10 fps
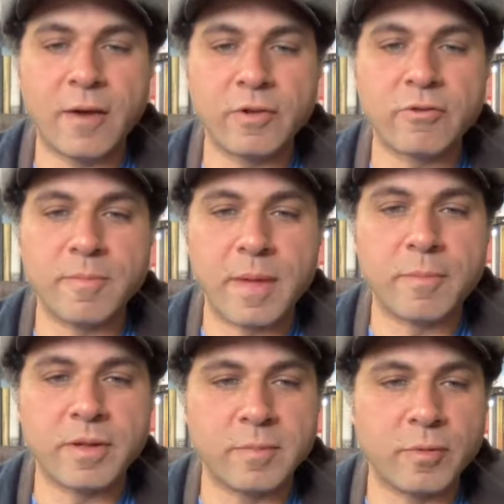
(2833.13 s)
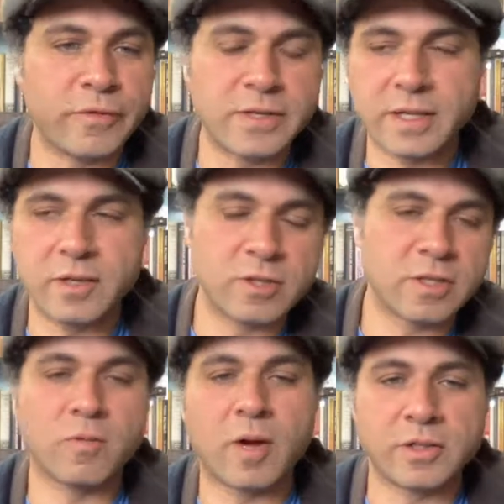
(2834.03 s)
how you remember the movies that you
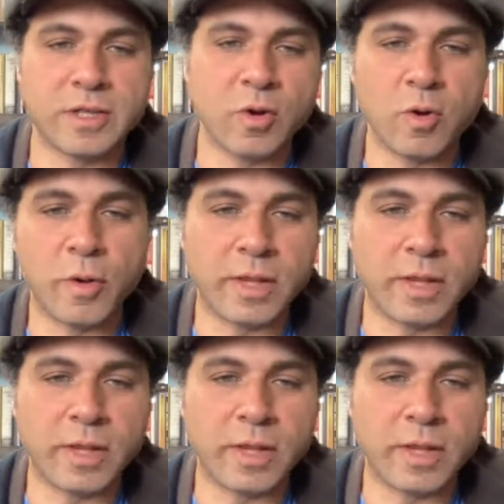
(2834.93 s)
just watched at home